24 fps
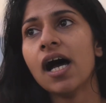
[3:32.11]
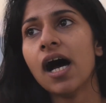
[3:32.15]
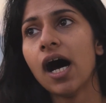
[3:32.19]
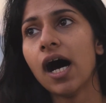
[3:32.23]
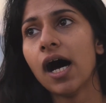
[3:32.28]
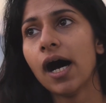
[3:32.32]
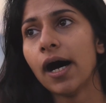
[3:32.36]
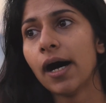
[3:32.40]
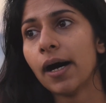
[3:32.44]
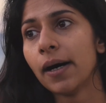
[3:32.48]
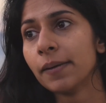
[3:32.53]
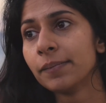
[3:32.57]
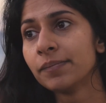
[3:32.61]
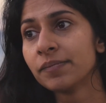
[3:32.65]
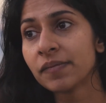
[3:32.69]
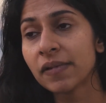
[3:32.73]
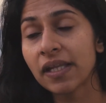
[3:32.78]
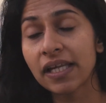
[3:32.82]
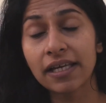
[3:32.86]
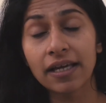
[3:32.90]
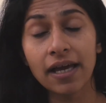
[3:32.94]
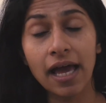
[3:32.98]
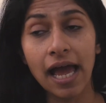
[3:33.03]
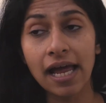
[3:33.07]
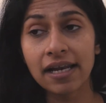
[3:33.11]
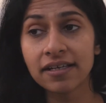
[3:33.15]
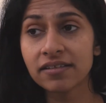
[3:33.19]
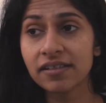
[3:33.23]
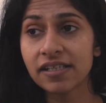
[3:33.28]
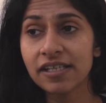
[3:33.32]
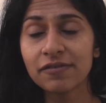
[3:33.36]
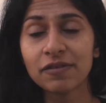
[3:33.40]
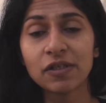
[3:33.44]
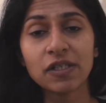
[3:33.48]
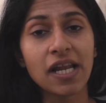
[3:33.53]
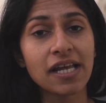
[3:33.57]

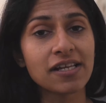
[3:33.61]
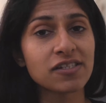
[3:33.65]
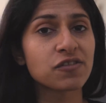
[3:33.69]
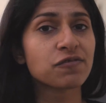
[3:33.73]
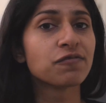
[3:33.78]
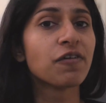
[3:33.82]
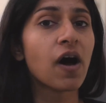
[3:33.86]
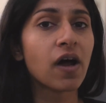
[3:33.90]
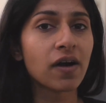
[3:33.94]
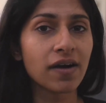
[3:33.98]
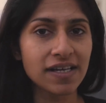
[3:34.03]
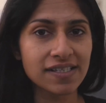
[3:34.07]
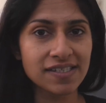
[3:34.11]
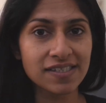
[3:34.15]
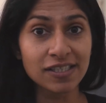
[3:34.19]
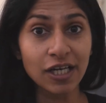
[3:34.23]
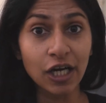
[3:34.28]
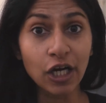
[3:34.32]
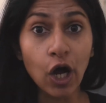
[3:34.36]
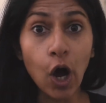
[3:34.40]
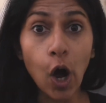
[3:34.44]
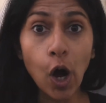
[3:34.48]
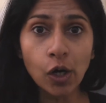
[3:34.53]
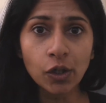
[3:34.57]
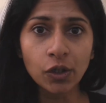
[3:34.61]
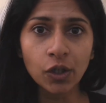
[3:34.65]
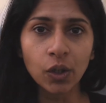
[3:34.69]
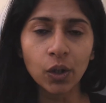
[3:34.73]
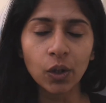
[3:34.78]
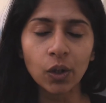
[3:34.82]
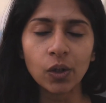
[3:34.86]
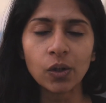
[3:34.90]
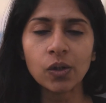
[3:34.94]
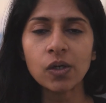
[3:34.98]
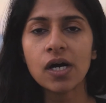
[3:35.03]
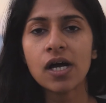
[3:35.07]
and even as far as the
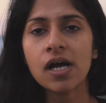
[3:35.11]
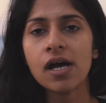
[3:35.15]
Congo.